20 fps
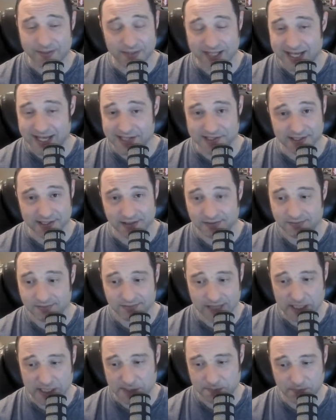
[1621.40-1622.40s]
I'm guessing.
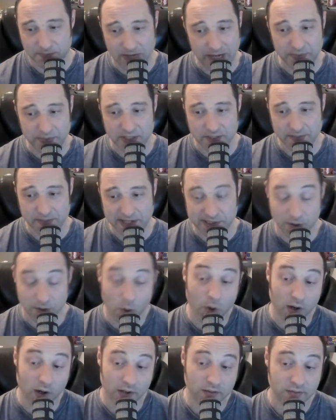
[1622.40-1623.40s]
That's probably your best.
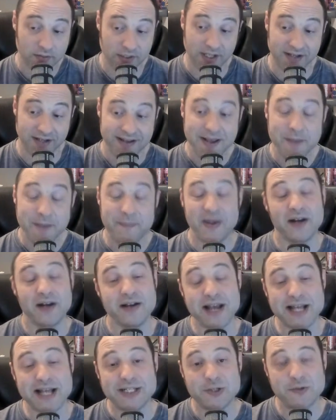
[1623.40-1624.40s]
Or, better
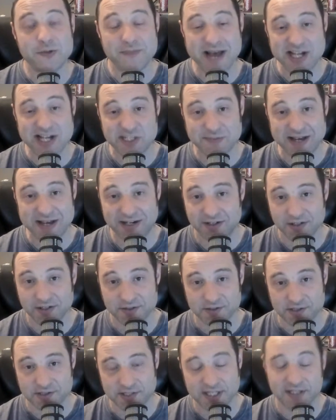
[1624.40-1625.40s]
yet, do a back-to-back
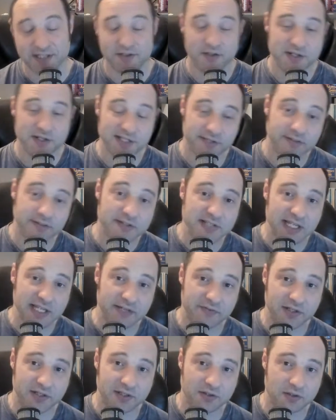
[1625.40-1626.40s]
cruise. Take the cruise that leaves out
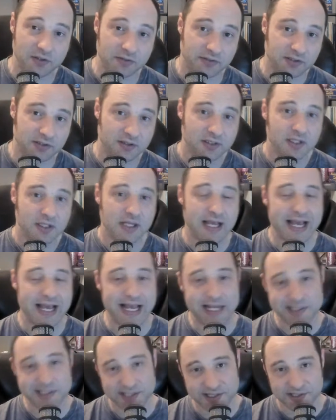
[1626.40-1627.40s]
of Vancouver,
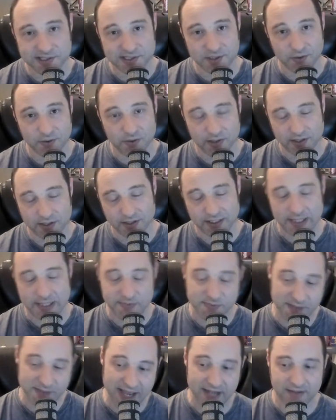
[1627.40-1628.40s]
ends in Seward, and then
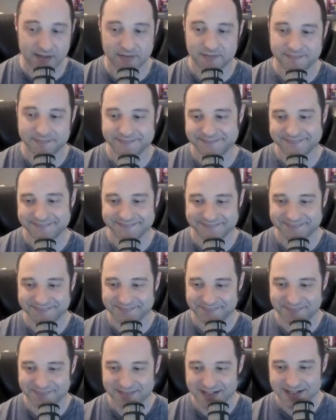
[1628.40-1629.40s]
comes back.
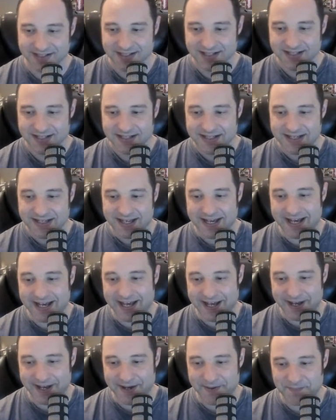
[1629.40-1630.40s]

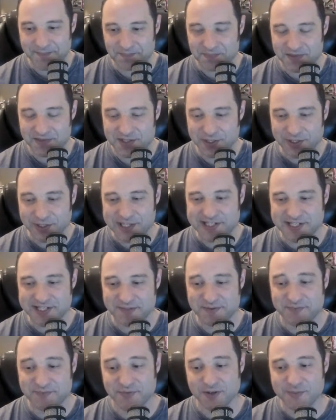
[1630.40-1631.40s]
Tony
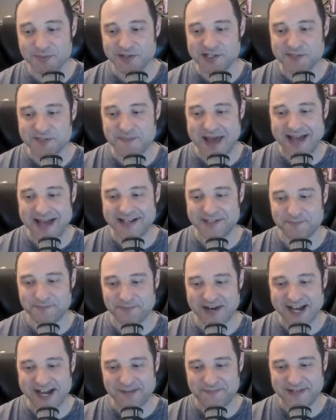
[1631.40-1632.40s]
says, rumor is Matt is
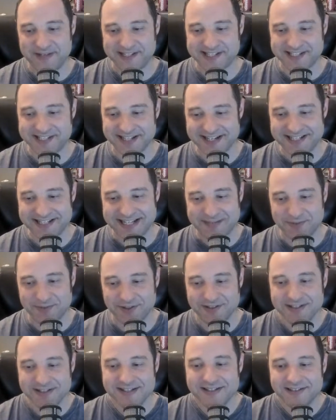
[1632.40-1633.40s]
Brad Pitt's stunt
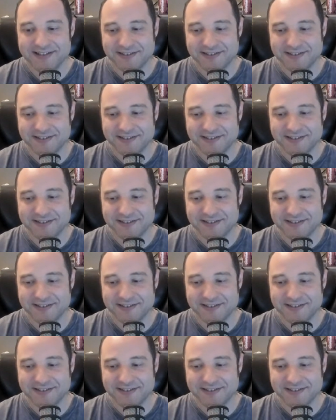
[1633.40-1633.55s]
double